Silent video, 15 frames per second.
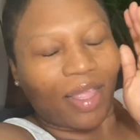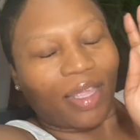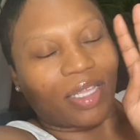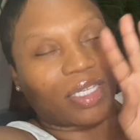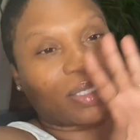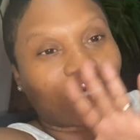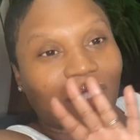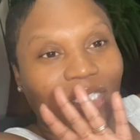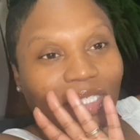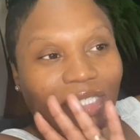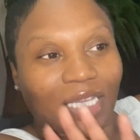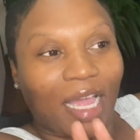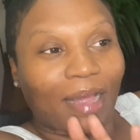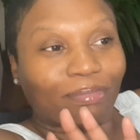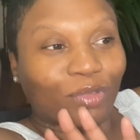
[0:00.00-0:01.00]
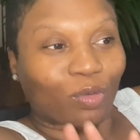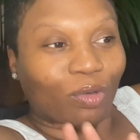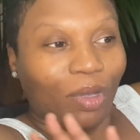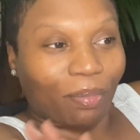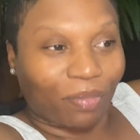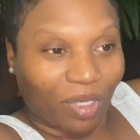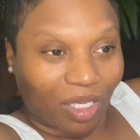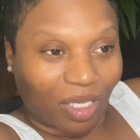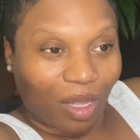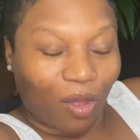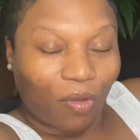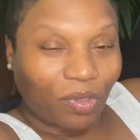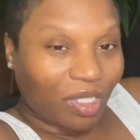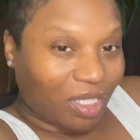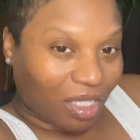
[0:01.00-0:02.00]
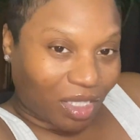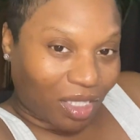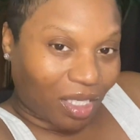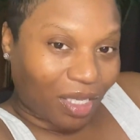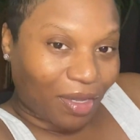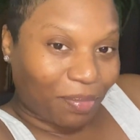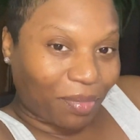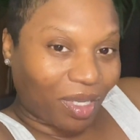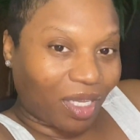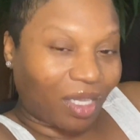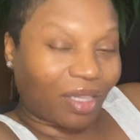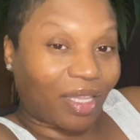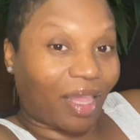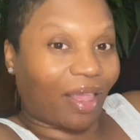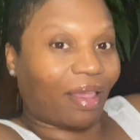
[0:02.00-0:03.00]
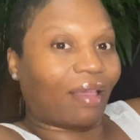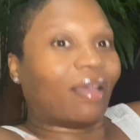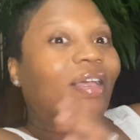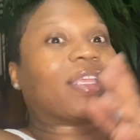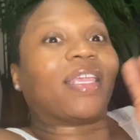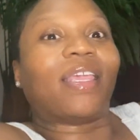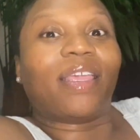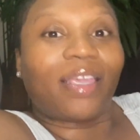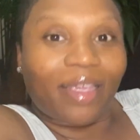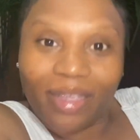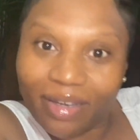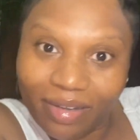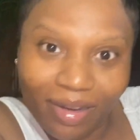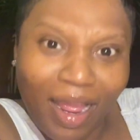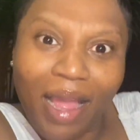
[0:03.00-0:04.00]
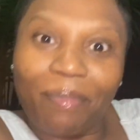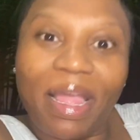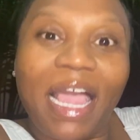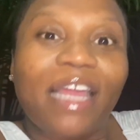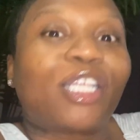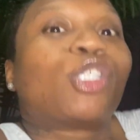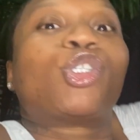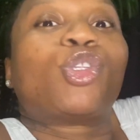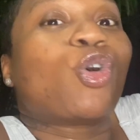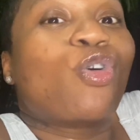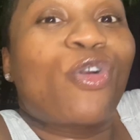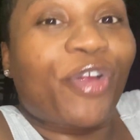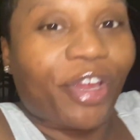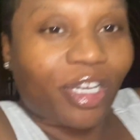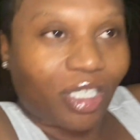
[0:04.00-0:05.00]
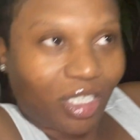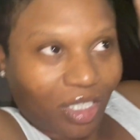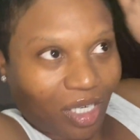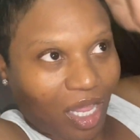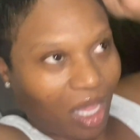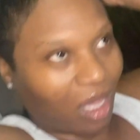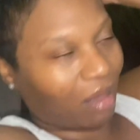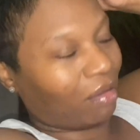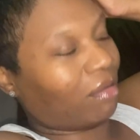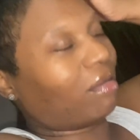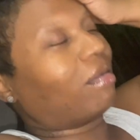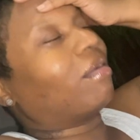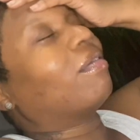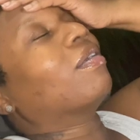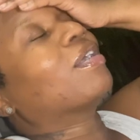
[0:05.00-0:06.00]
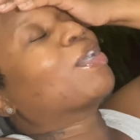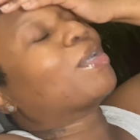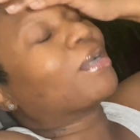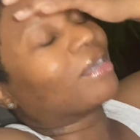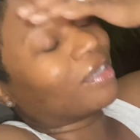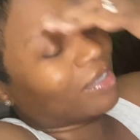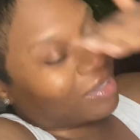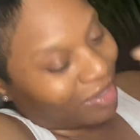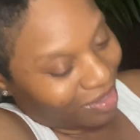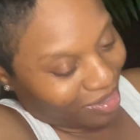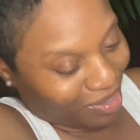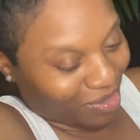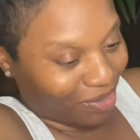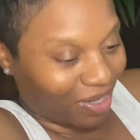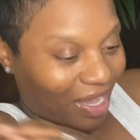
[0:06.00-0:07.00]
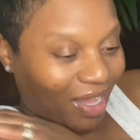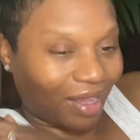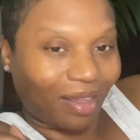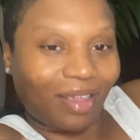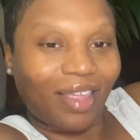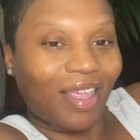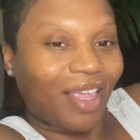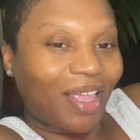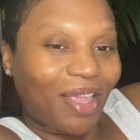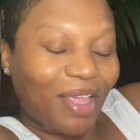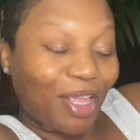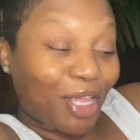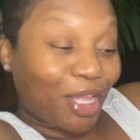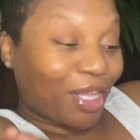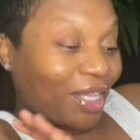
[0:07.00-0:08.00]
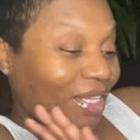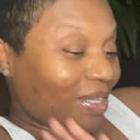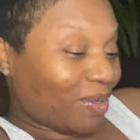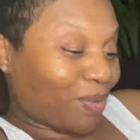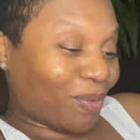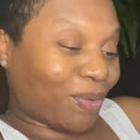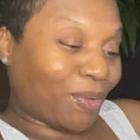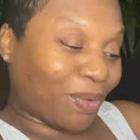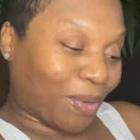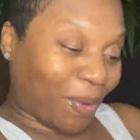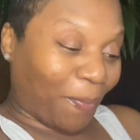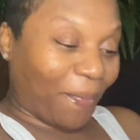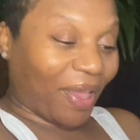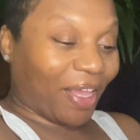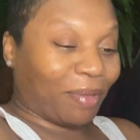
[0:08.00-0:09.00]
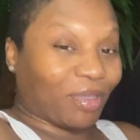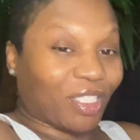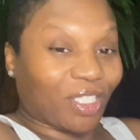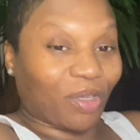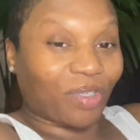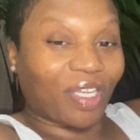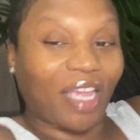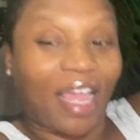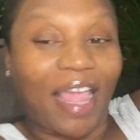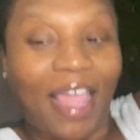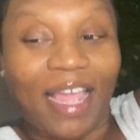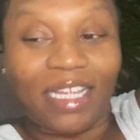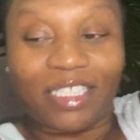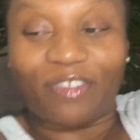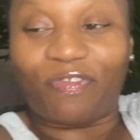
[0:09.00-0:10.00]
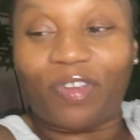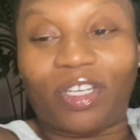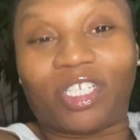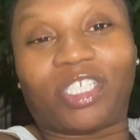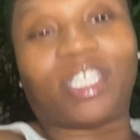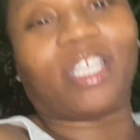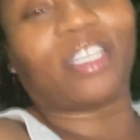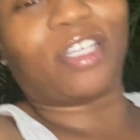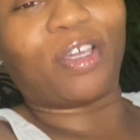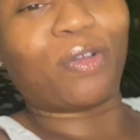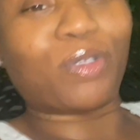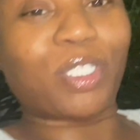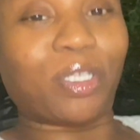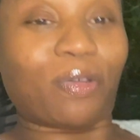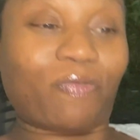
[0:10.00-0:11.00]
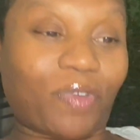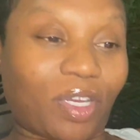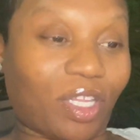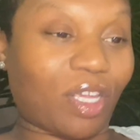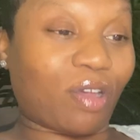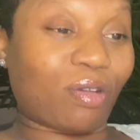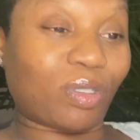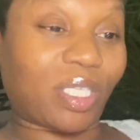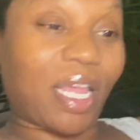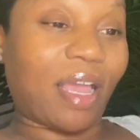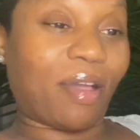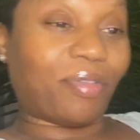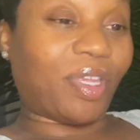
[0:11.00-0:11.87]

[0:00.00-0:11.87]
it stopped on me only to tell me that, again, I'm out of storage. Like, girl, like, whew, baby. So, yeah, I had to finish getting those little videos out,